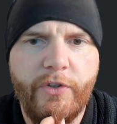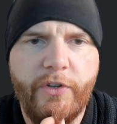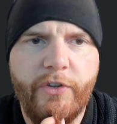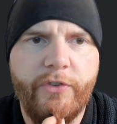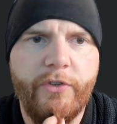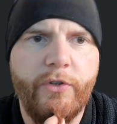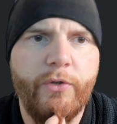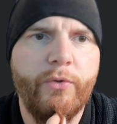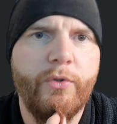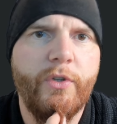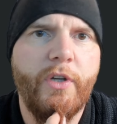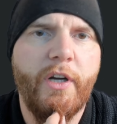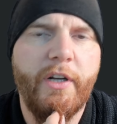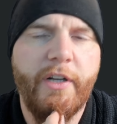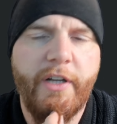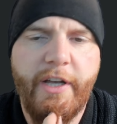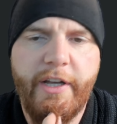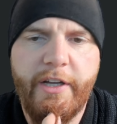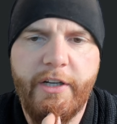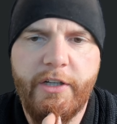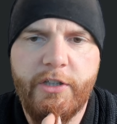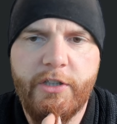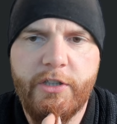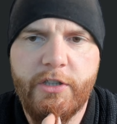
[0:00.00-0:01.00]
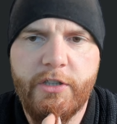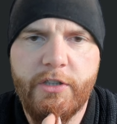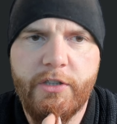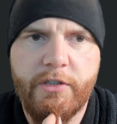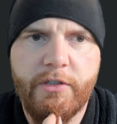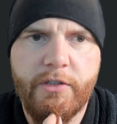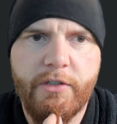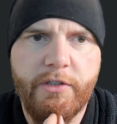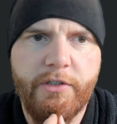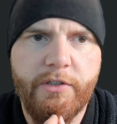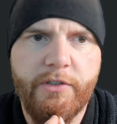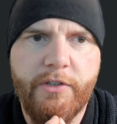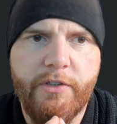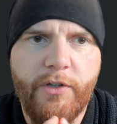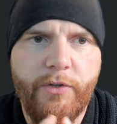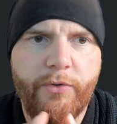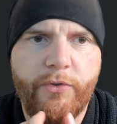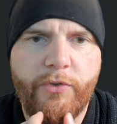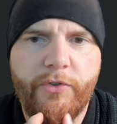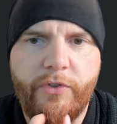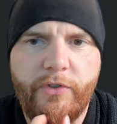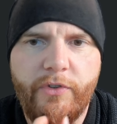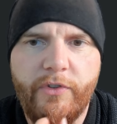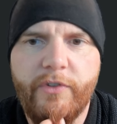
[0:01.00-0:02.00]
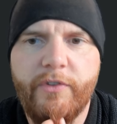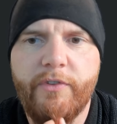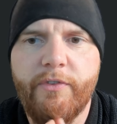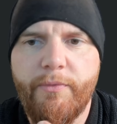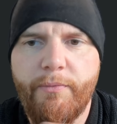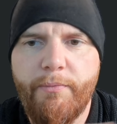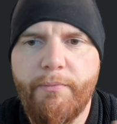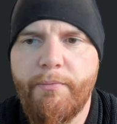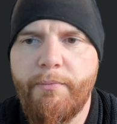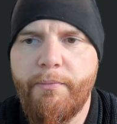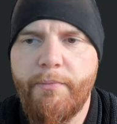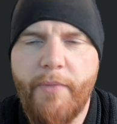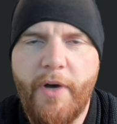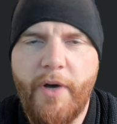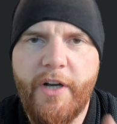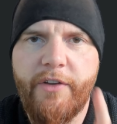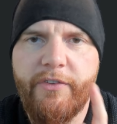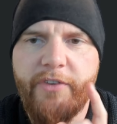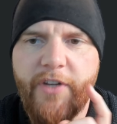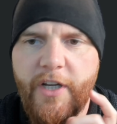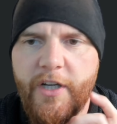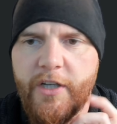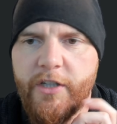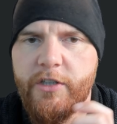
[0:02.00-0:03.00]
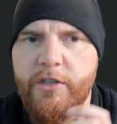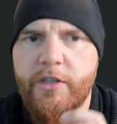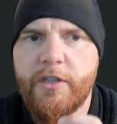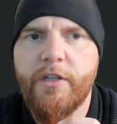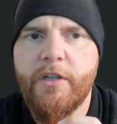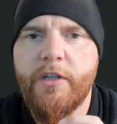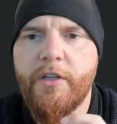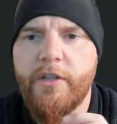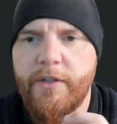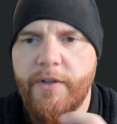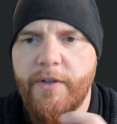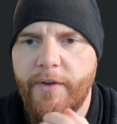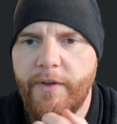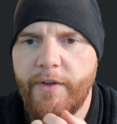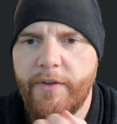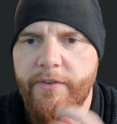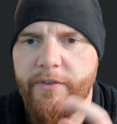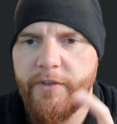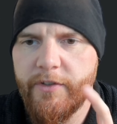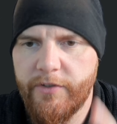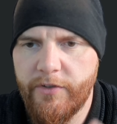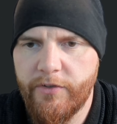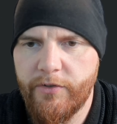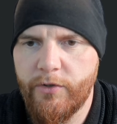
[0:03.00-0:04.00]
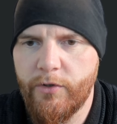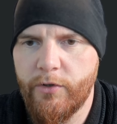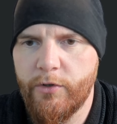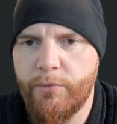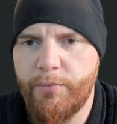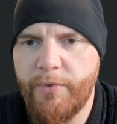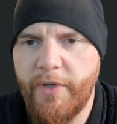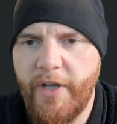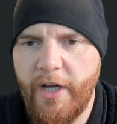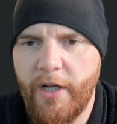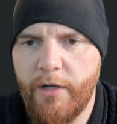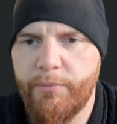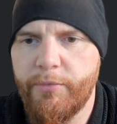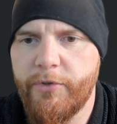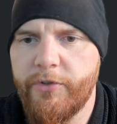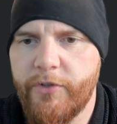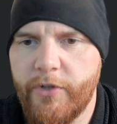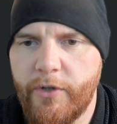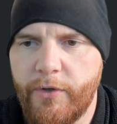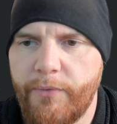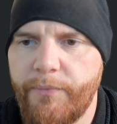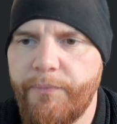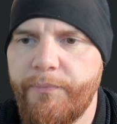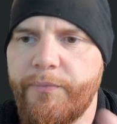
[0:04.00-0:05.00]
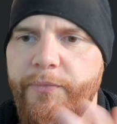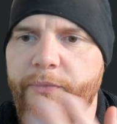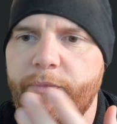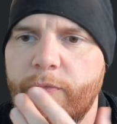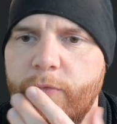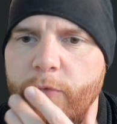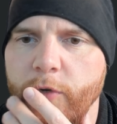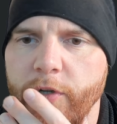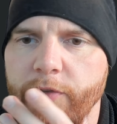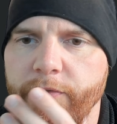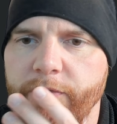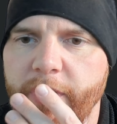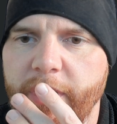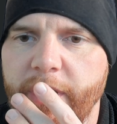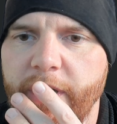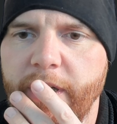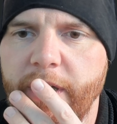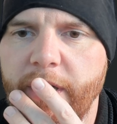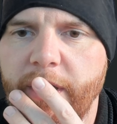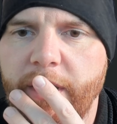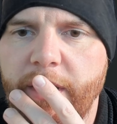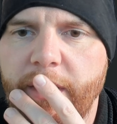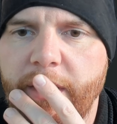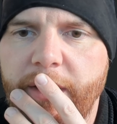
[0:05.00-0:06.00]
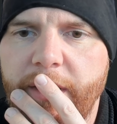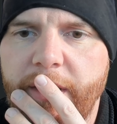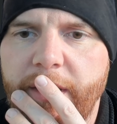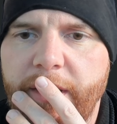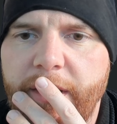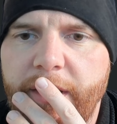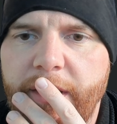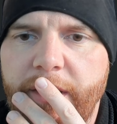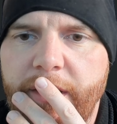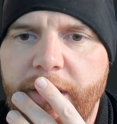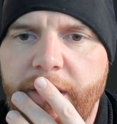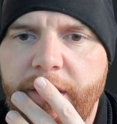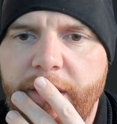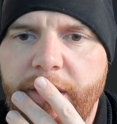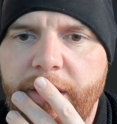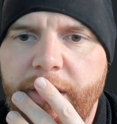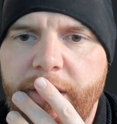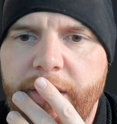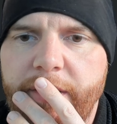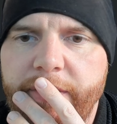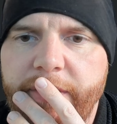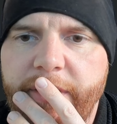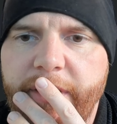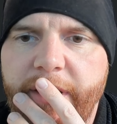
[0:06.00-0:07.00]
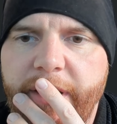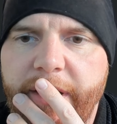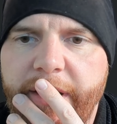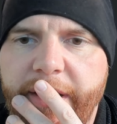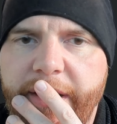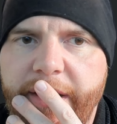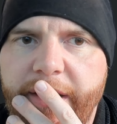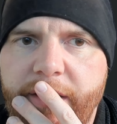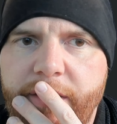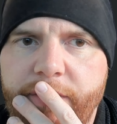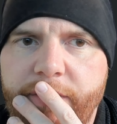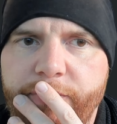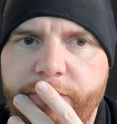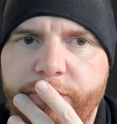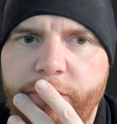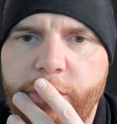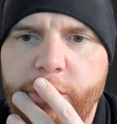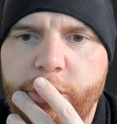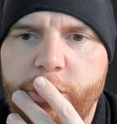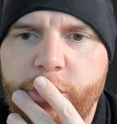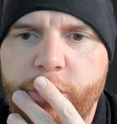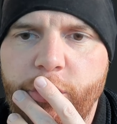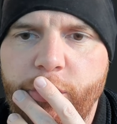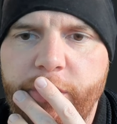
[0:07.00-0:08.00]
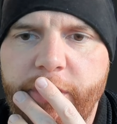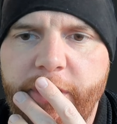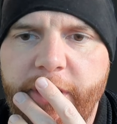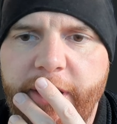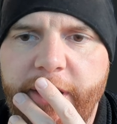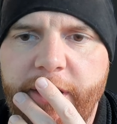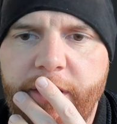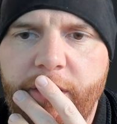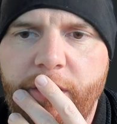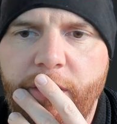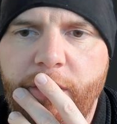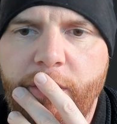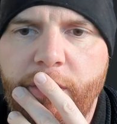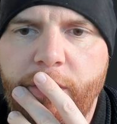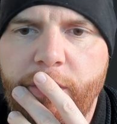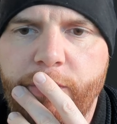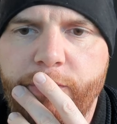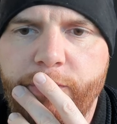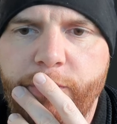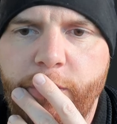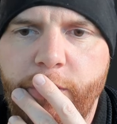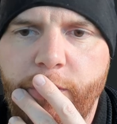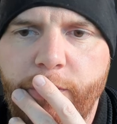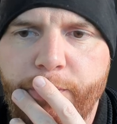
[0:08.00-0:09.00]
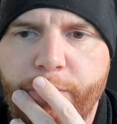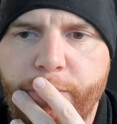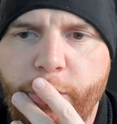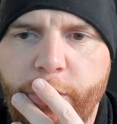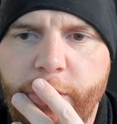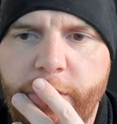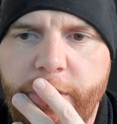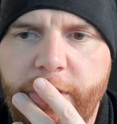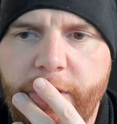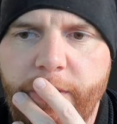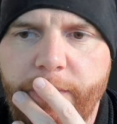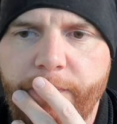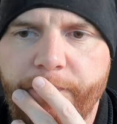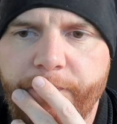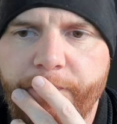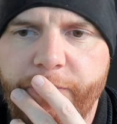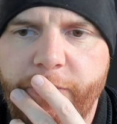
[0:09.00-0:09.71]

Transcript: There's no .h, no -h. This is going to be help, so works fine. Then I have short and long for the port.